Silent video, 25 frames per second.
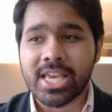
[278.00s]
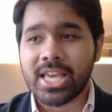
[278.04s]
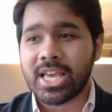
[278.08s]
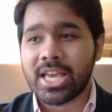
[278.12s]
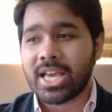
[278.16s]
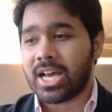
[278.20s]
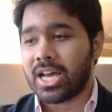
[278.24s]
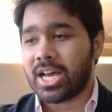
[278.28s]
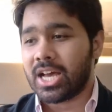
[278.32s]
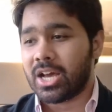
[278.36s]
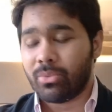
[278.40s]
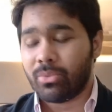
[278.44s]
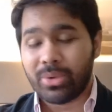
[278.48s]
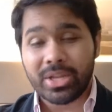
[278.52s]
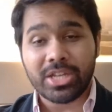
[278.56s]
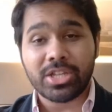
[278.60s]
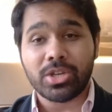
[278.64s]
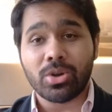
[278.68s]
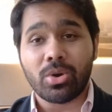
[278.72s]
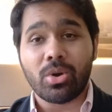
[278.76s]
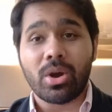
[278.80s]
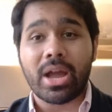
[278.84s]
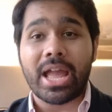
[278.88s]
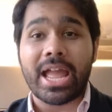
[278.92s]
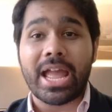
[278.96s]

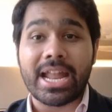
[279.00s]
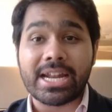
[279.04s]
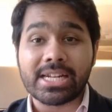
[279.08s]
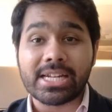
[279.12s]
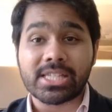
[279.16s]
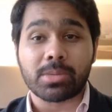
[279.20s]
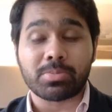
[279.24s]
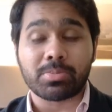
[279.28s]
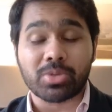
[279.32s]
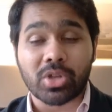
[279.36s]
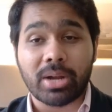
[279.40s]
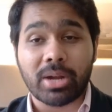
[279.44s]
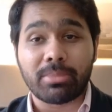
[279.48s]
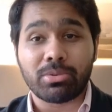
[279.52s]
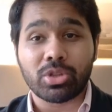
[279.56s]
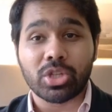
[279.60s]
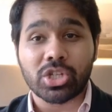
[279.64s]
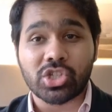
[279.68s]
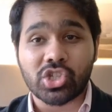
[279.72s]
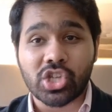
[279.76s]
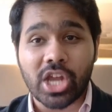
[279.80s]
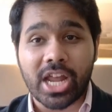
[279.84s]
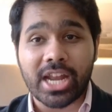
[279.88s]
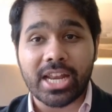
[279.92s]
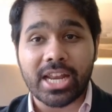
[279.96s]
video, and subscribe to the
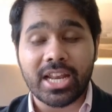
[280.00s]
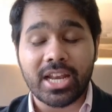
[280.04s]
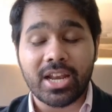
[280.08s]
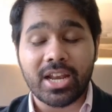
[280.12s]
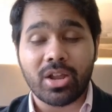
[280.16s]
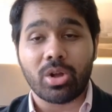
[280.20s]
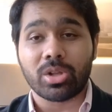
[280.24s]
channel.